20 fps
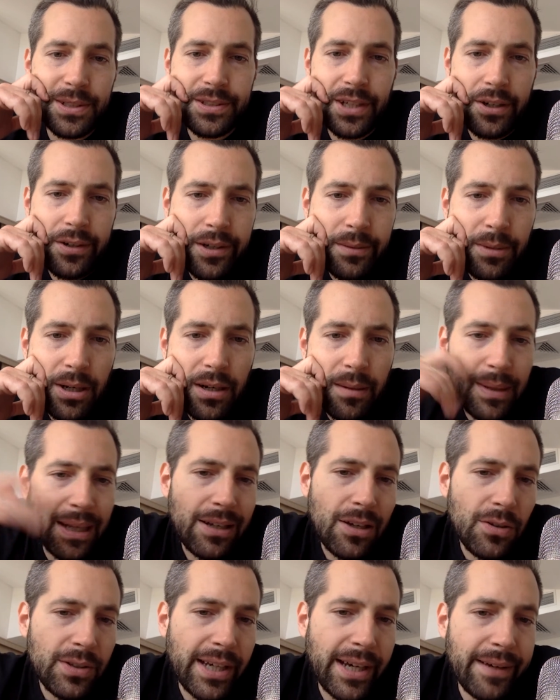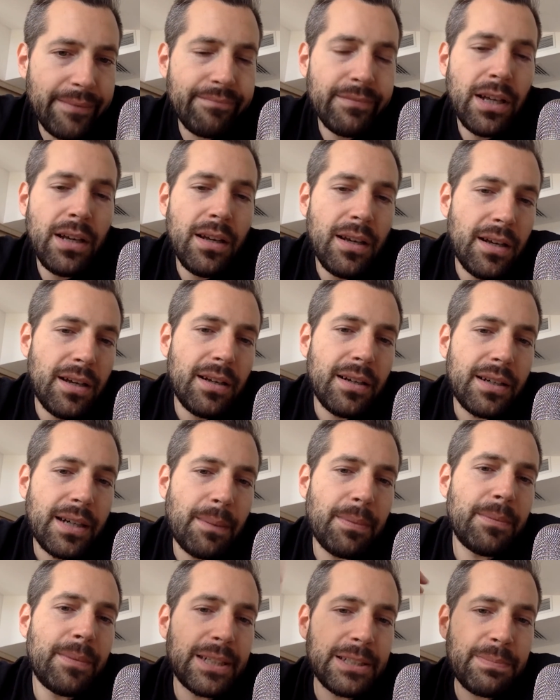I heard about it, I'm like, okay. A
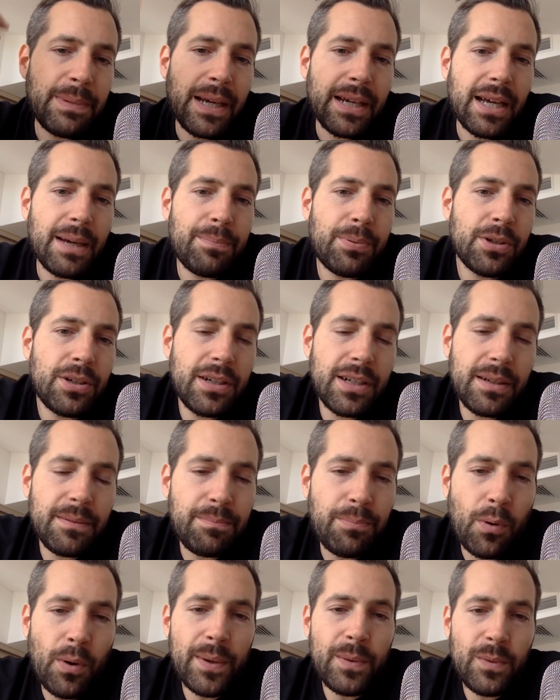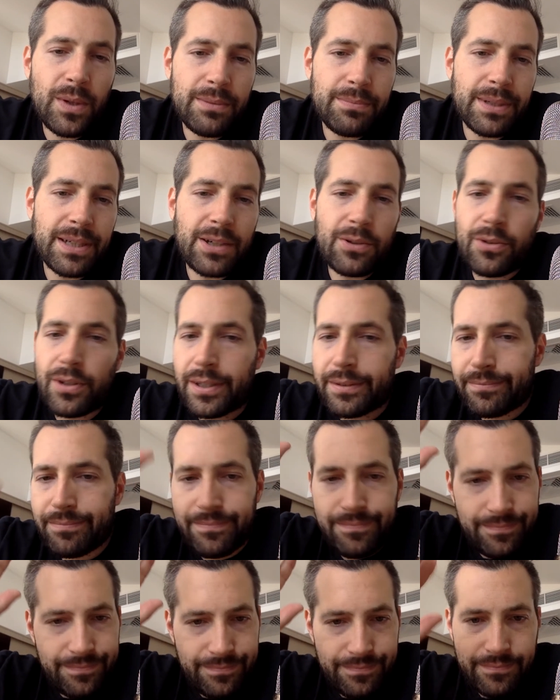couple months back, I put in a 0.1 Bitcoin,
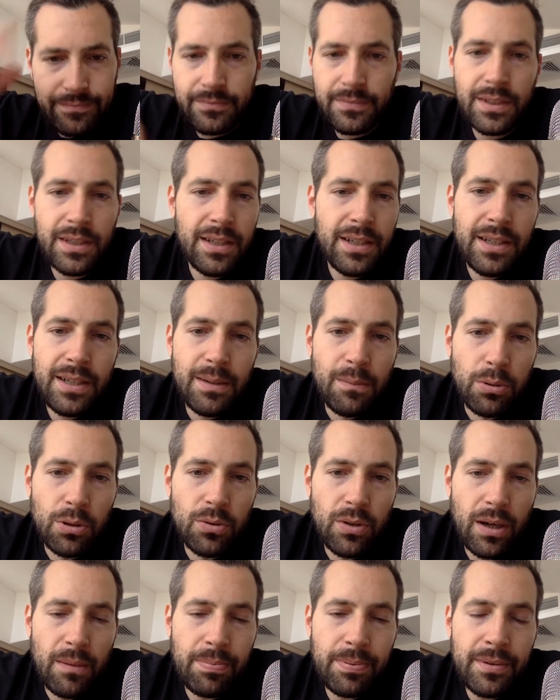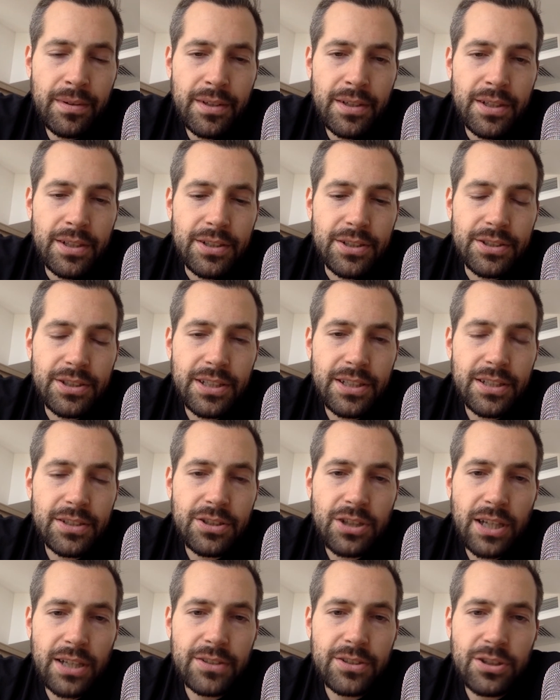blew up. You see,
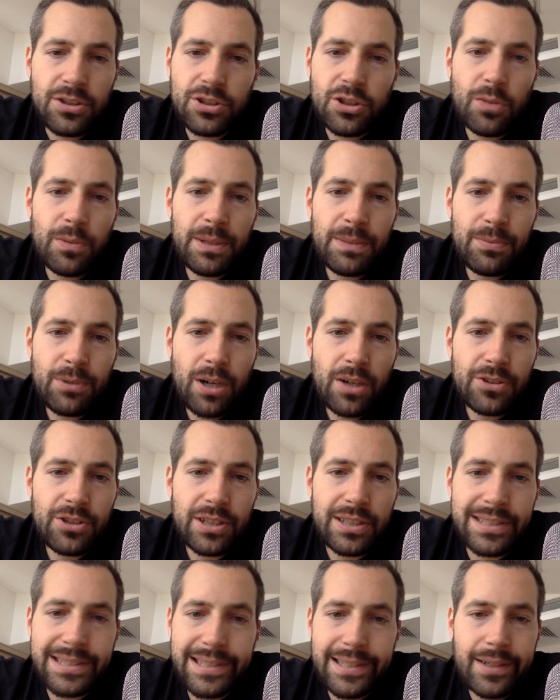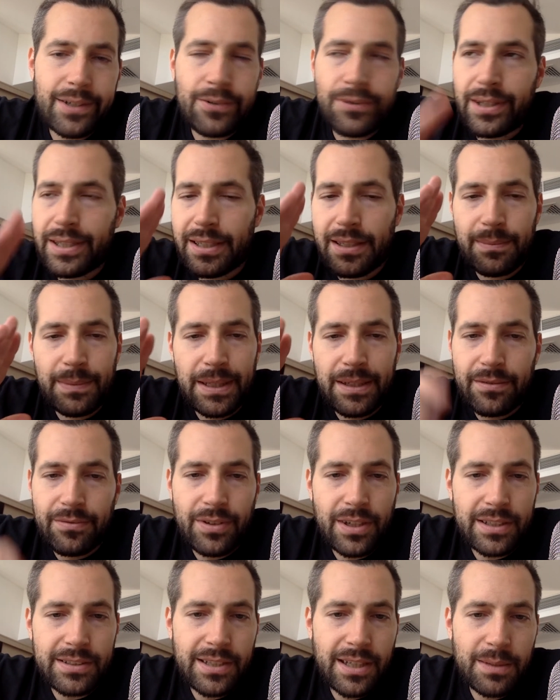so many projects. See a coin, I made a
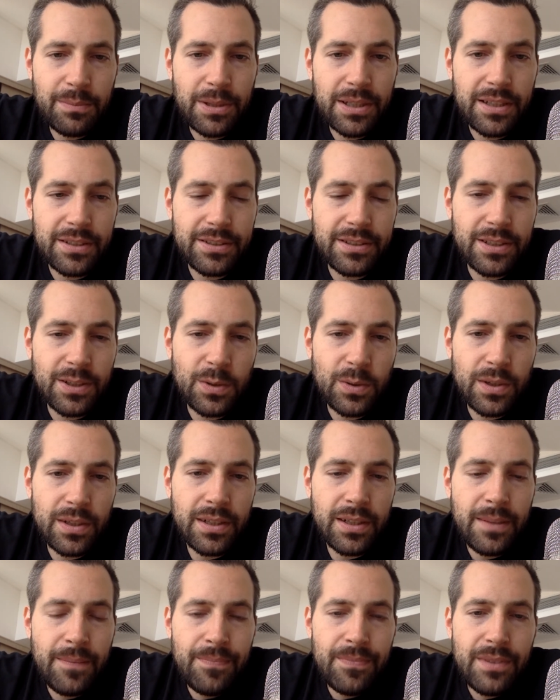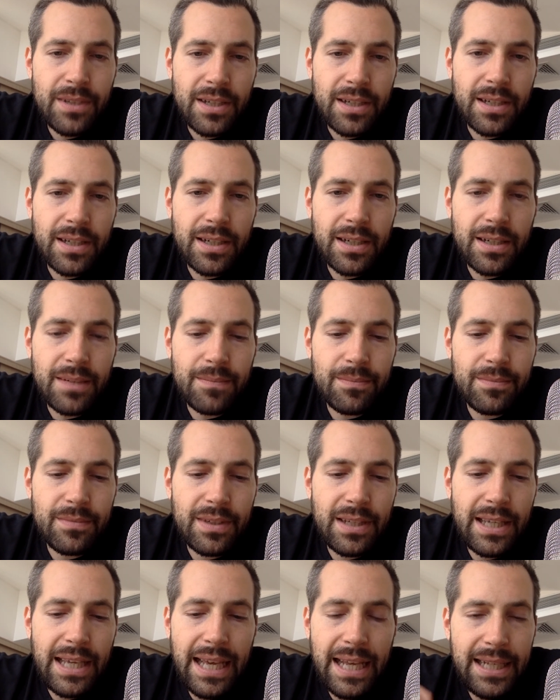fucking ton of money on See a coin.
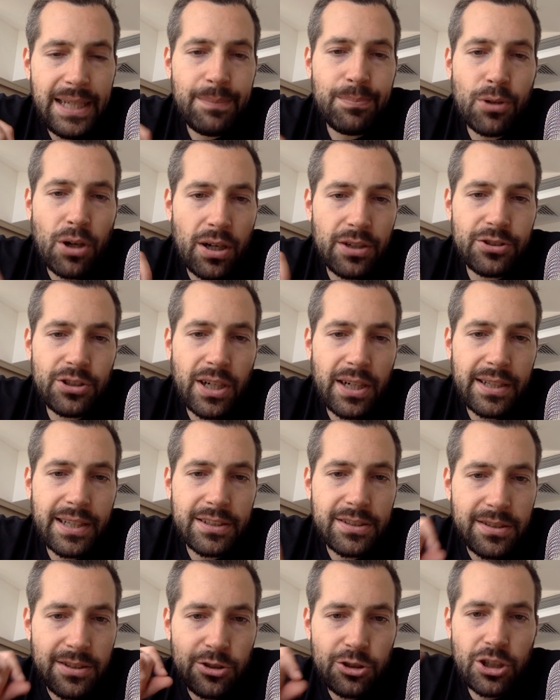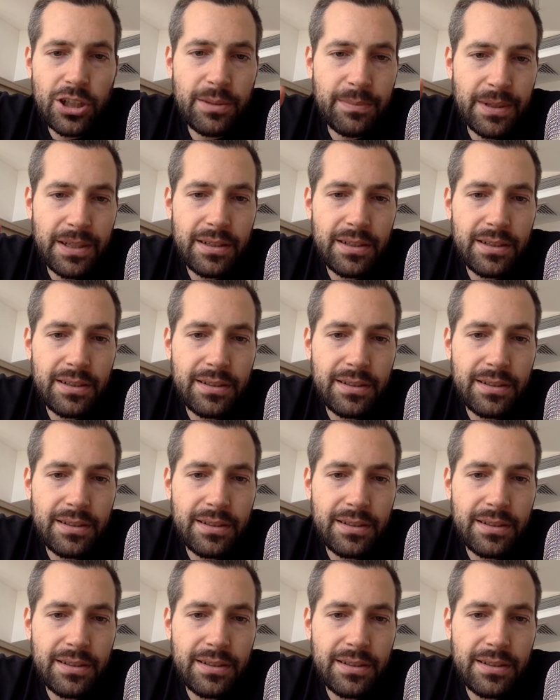Any project that's legitimate,